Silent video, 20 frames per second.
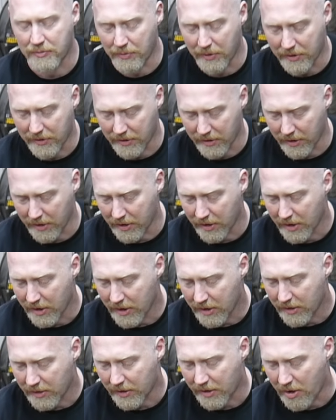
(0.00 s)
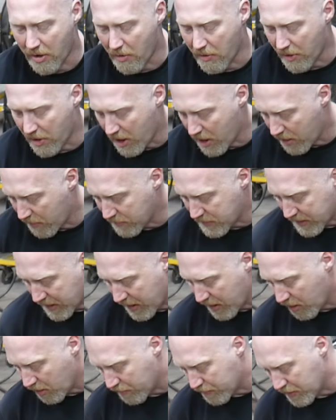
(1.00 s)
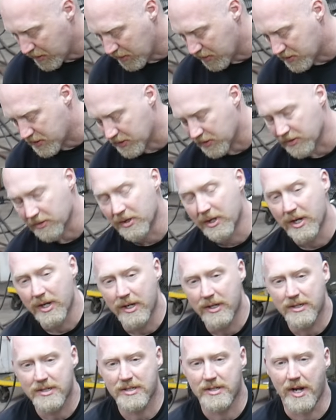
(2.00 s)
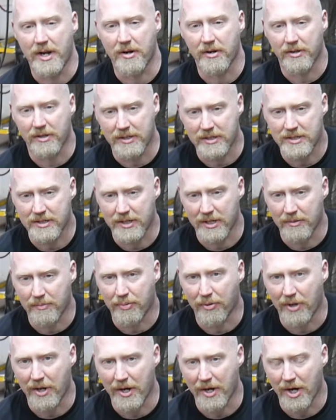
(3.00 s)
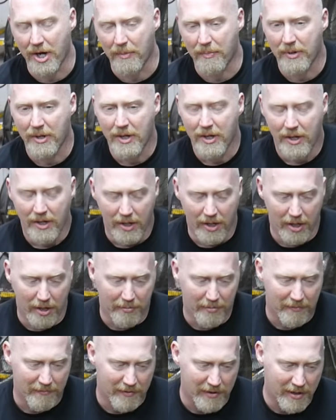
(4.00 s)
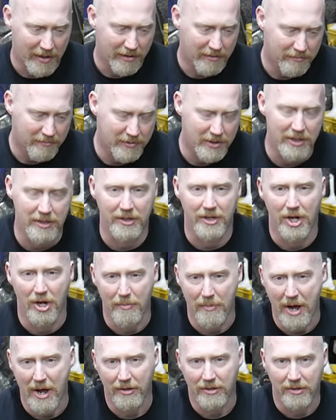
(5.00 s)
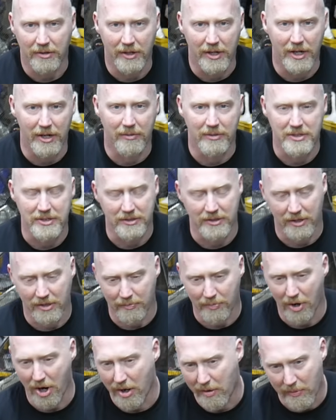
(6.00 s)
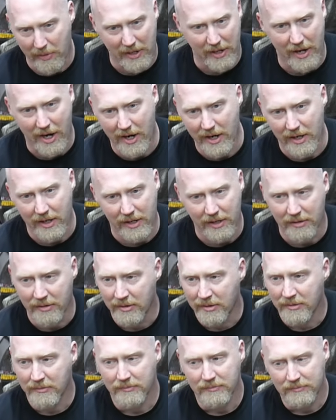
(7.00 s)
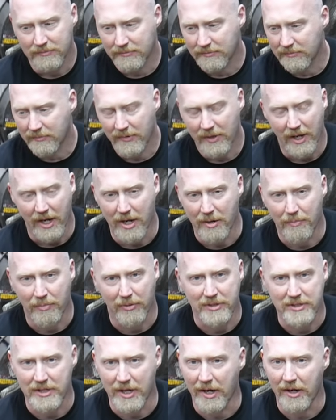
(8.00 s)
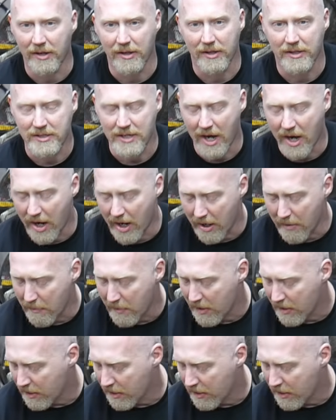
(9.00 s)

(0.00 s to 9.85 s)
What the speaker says: with the cone on them to help you to center this skid plate up. If they didn't come out clean, which is going to probably be 98% of the time,